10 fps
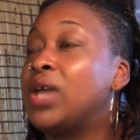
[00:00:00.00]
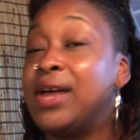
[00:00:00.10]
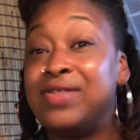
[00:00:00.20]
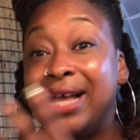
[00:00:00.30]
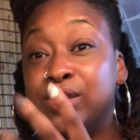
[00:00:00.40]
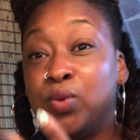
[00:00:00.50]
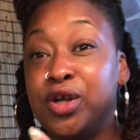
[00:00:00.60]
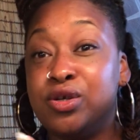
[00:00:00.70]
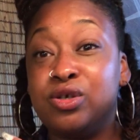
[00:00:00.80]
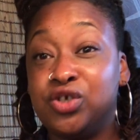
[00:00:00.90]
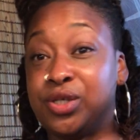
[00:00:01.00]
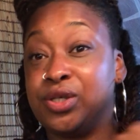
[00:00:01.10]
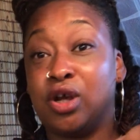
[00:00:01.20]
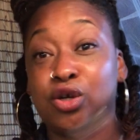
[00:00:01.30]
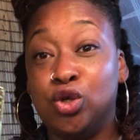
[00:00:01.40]
And that's where you usually
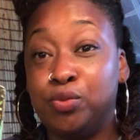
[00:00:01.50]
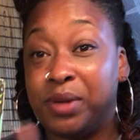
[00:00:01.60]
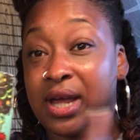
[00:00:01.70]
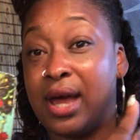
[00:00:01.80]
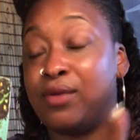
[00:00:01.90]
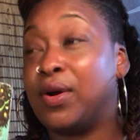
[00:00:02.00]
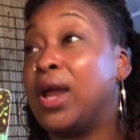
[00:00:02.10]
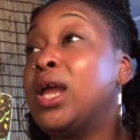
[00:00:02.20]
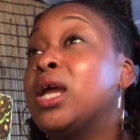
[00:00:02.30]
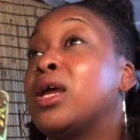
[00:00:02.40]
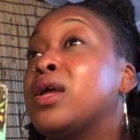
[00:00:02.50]
start looping at, right?